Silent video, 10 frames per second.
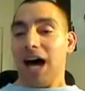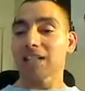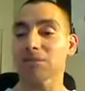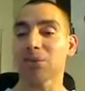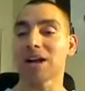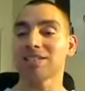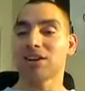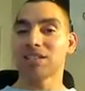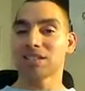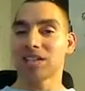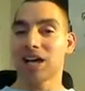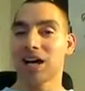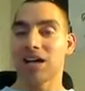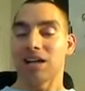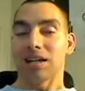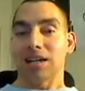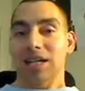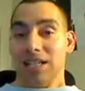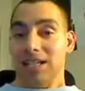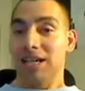I was surprised how easily
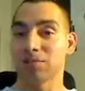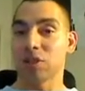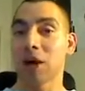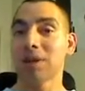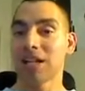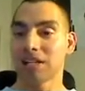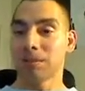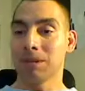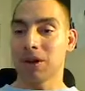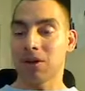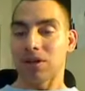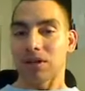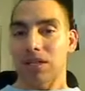Kim dominated Amir.